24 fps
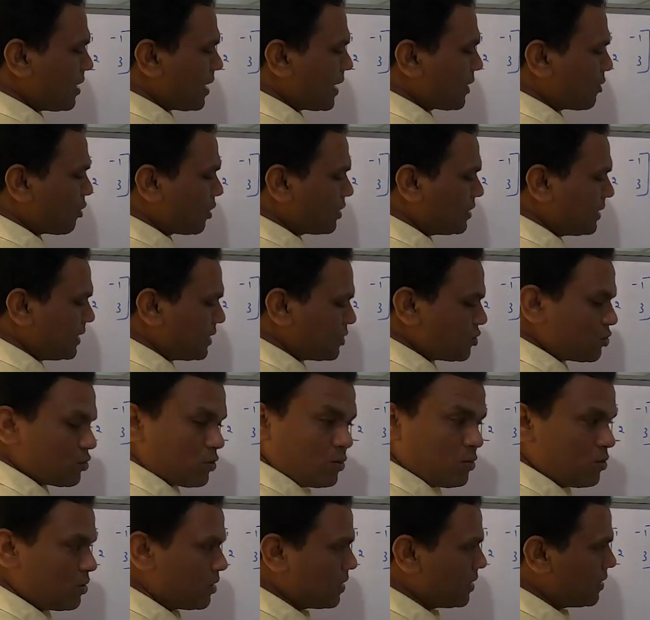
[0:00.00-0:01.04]
I got these
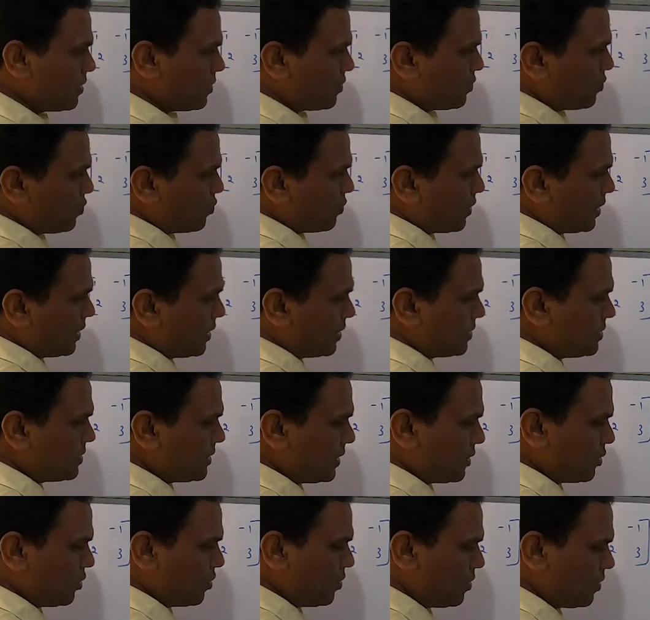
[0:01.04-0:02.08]
two, 1 and
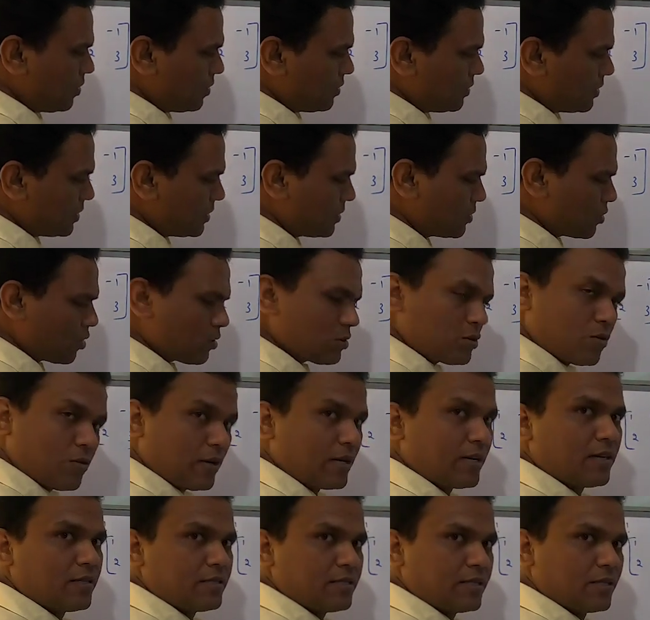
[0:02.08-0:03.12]
0. This is also
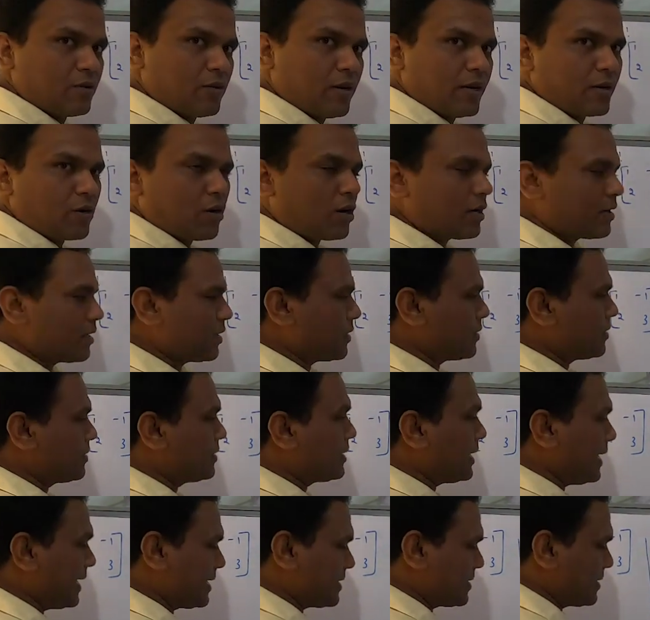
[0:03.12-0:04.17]
1 and 0. I got it.
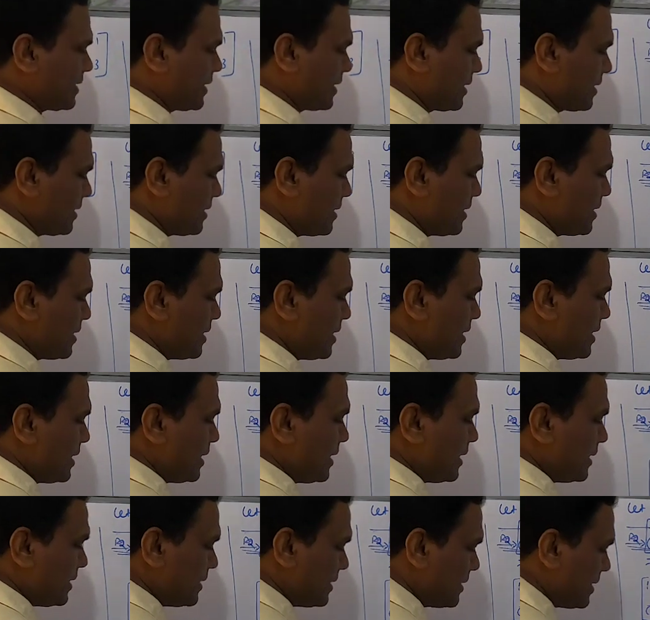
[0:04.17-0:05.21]
The next thing,
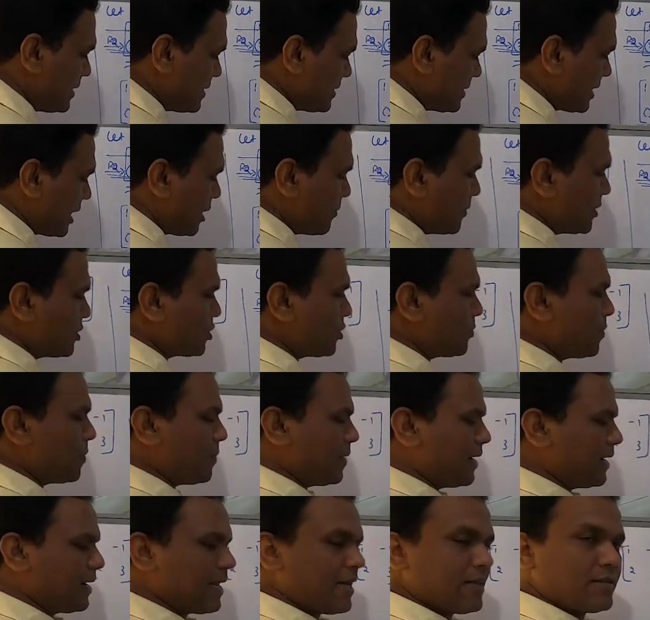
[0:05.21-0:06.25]
this element should be
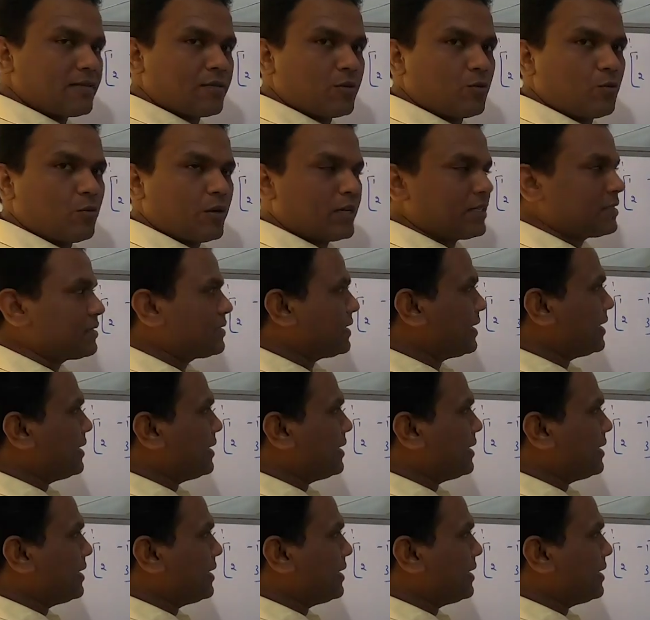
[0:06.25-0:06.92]
made as 1.